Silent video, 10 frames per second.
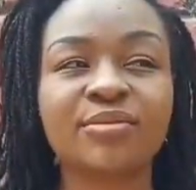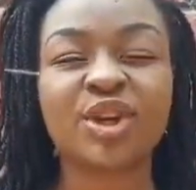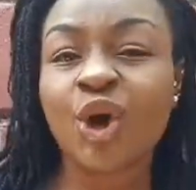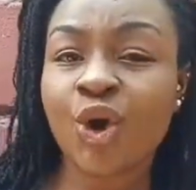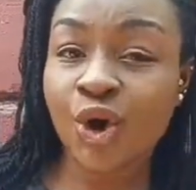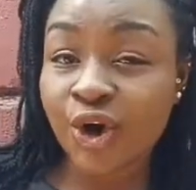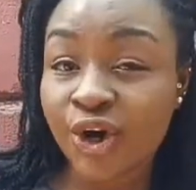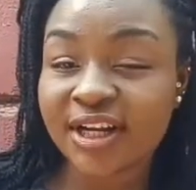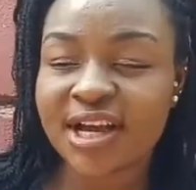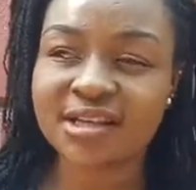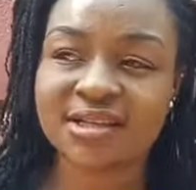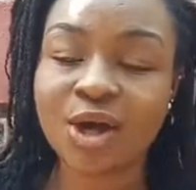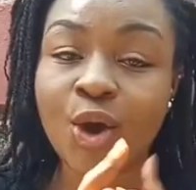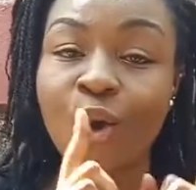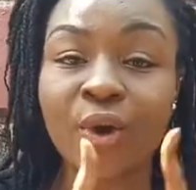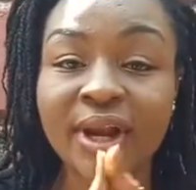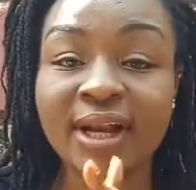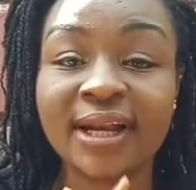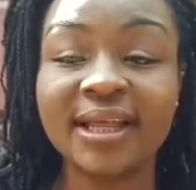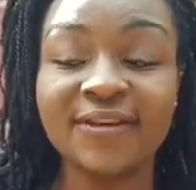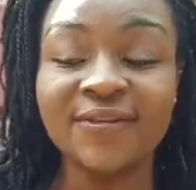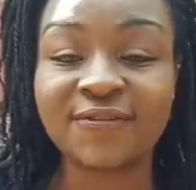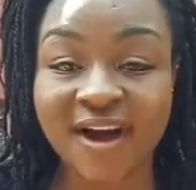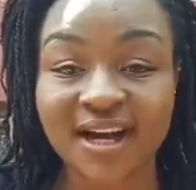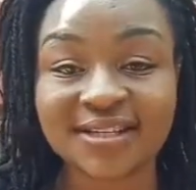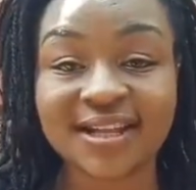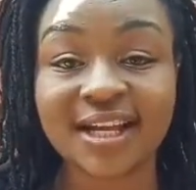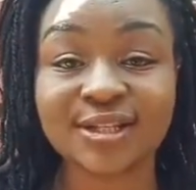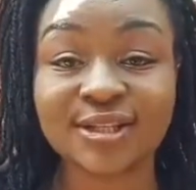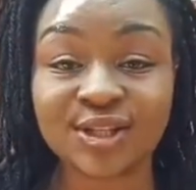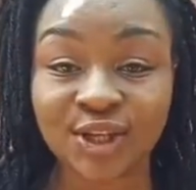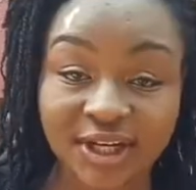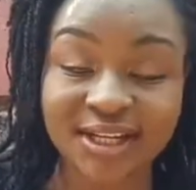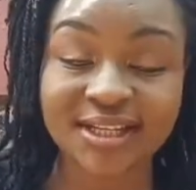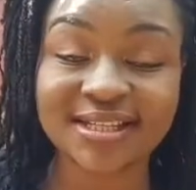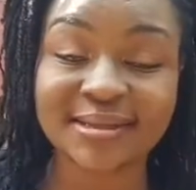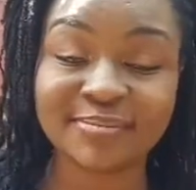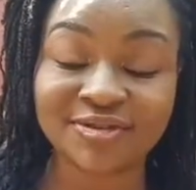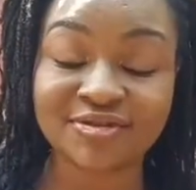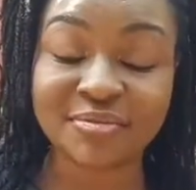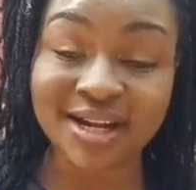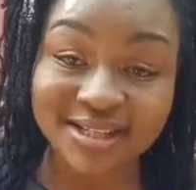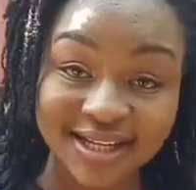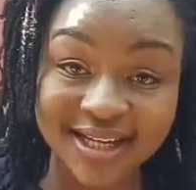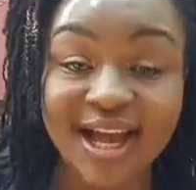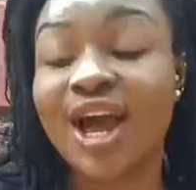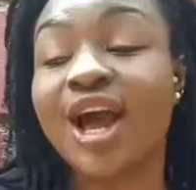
the con is only the fact that installing it is a bit dramatic,